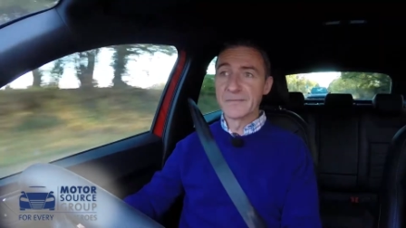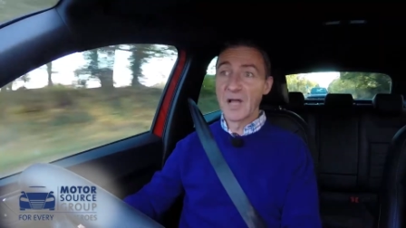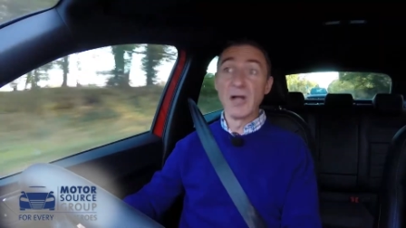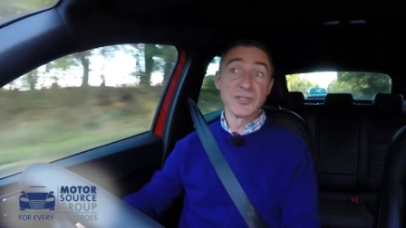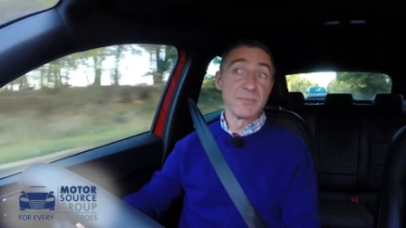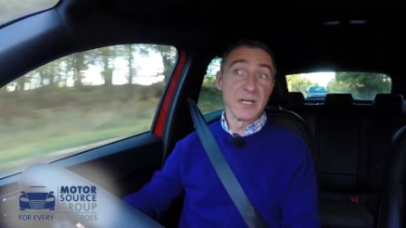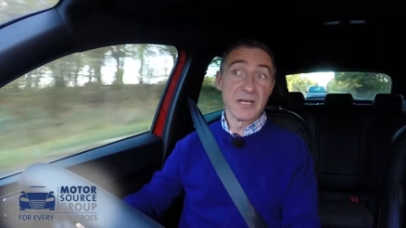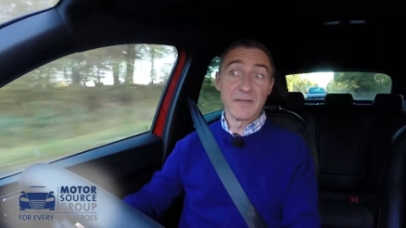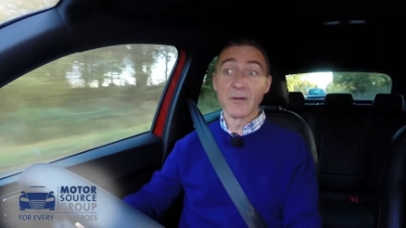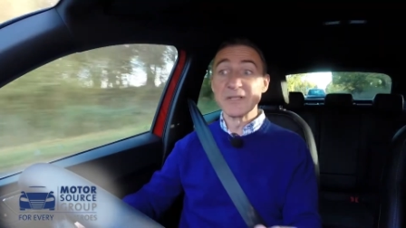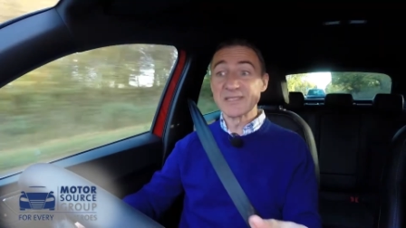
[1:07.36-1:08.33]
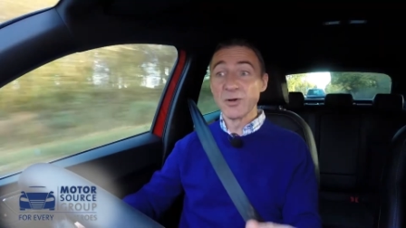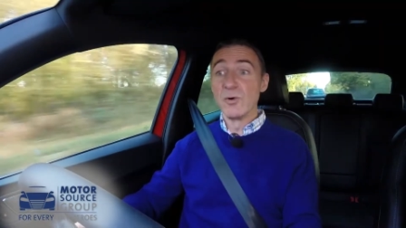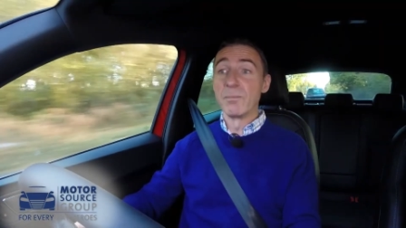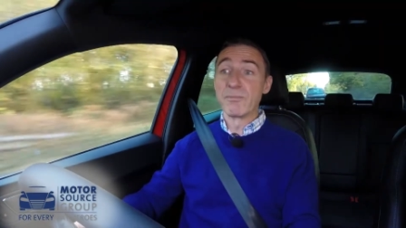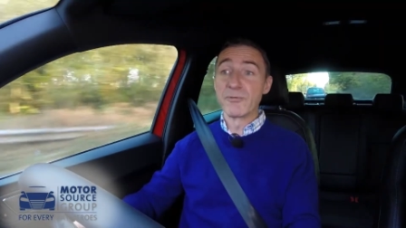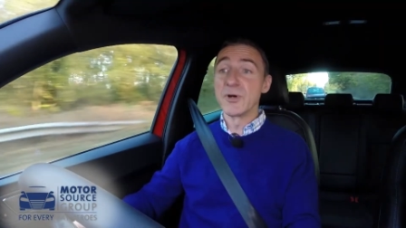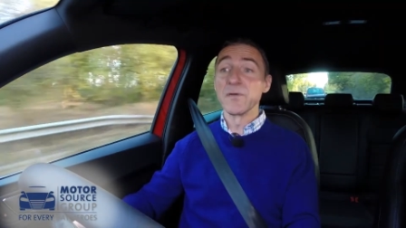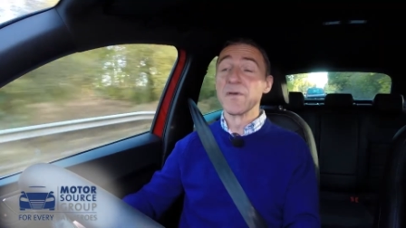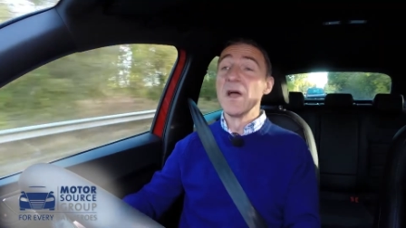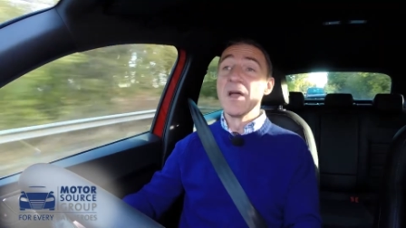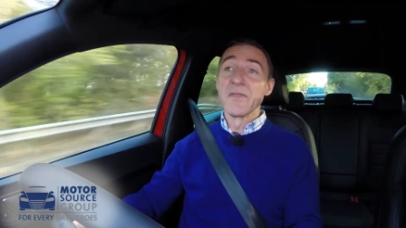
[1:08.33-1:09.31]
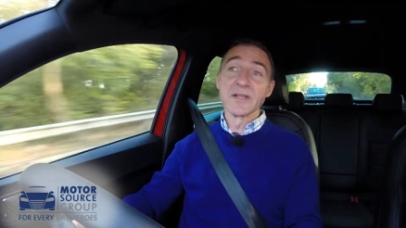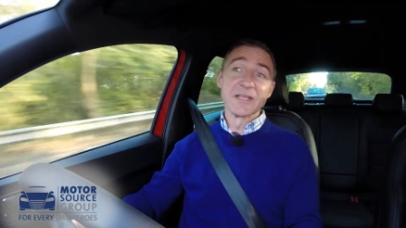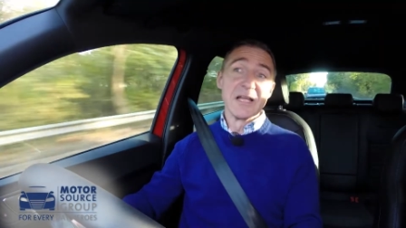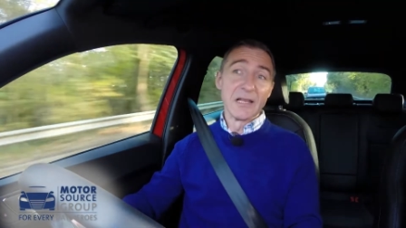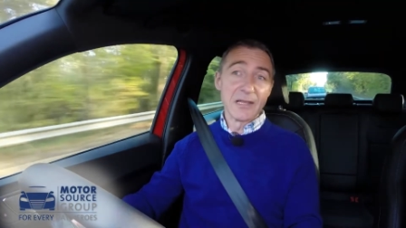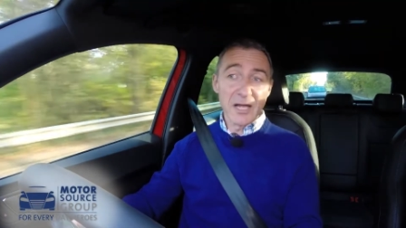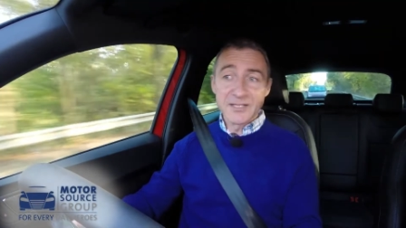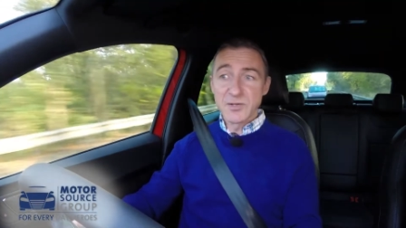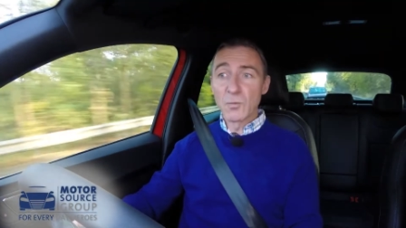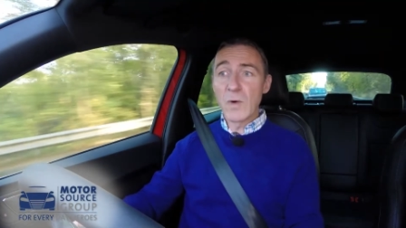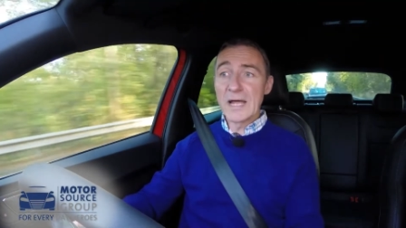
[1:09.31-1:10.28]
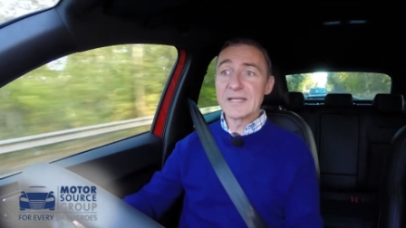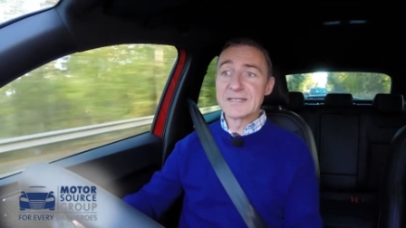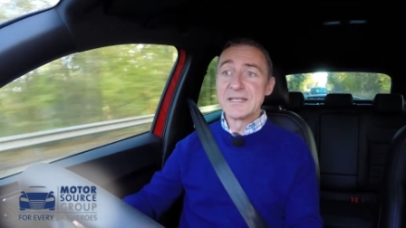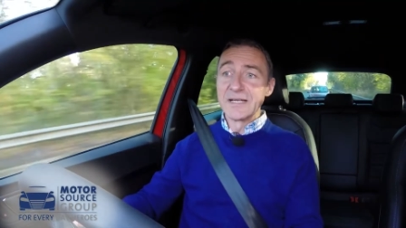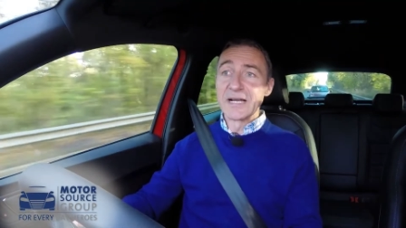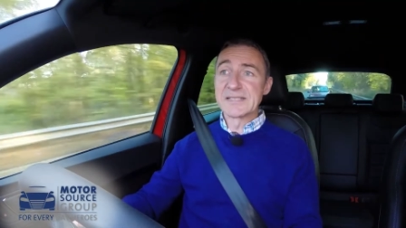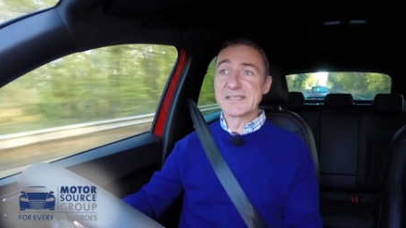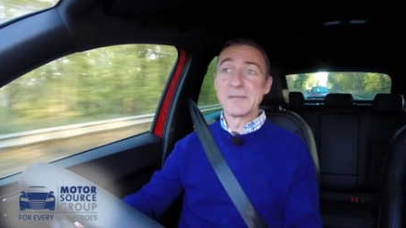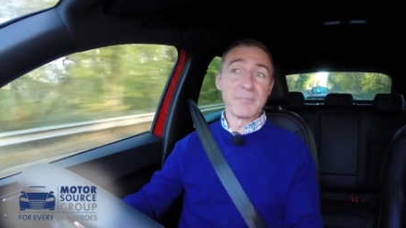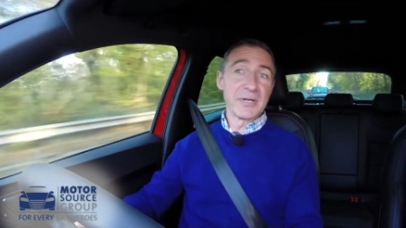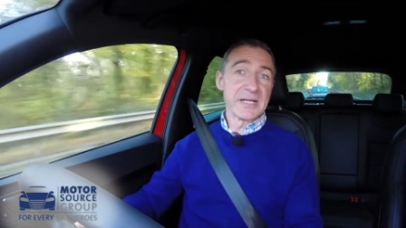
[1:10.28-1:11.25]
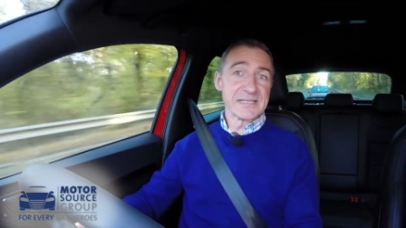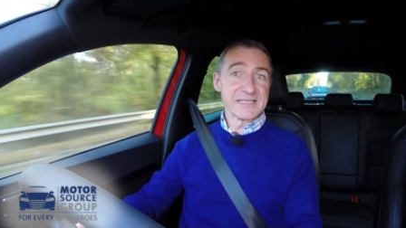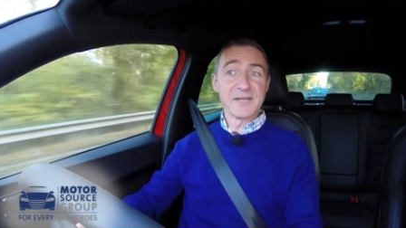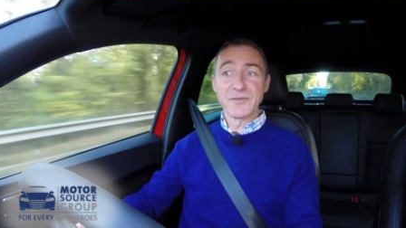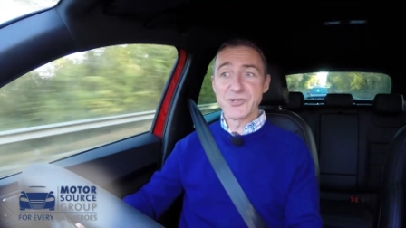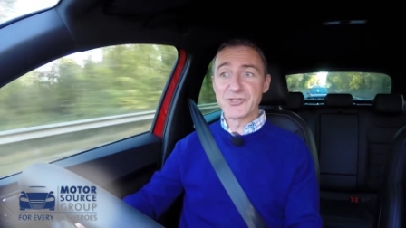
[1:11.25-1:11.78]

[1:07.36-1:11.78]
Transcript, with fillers: Ultimately though, it's all proof that lighter weight, a simpler, stiffer